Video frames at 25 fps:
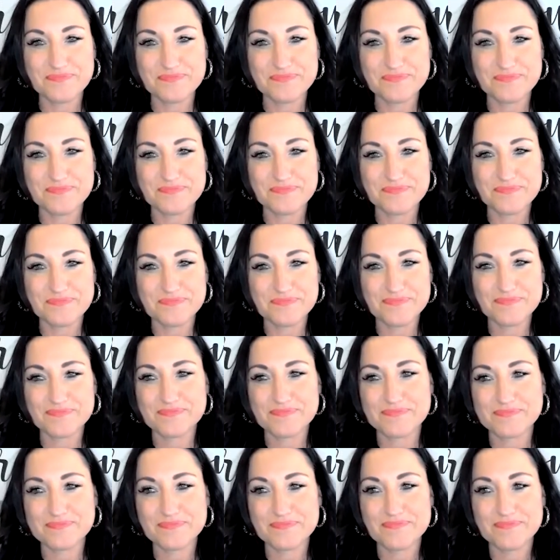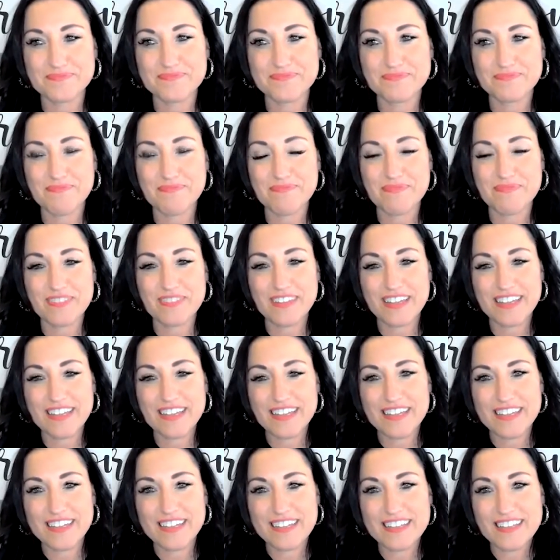
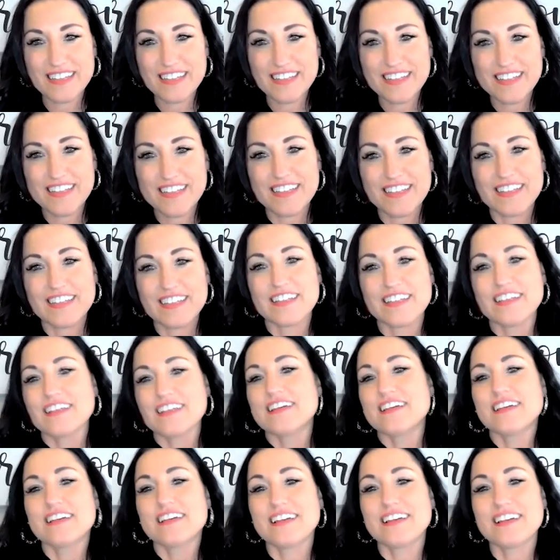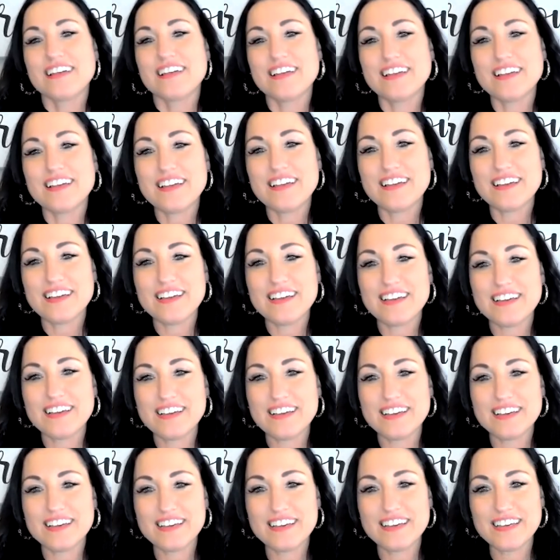
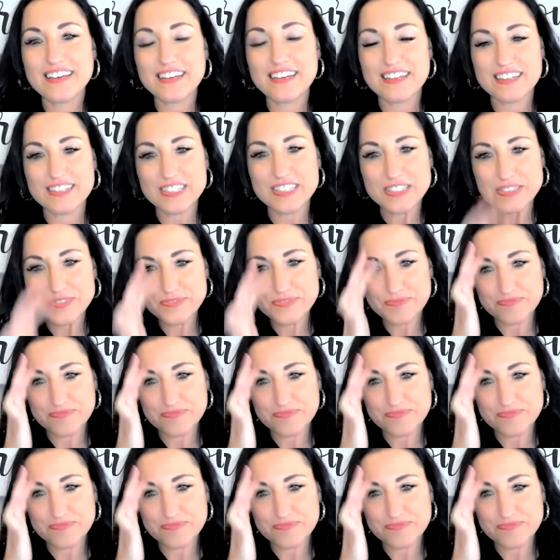The person shown says nothing.